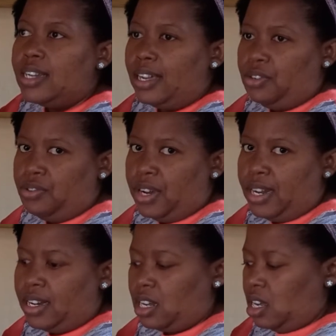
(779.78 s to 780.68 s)

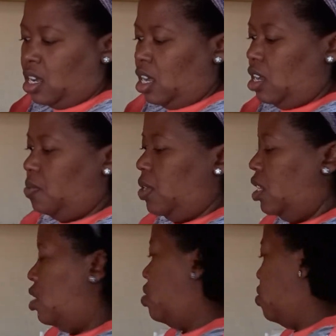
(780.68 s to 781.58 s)
rand at
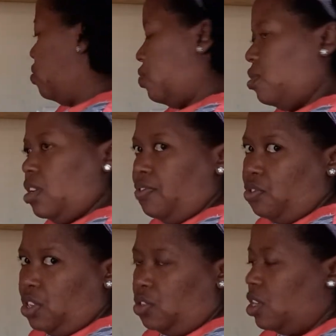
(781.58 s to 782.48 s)
Woolies. So if you
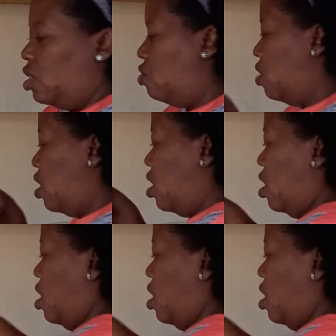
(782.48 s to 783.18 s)
need to get sugar,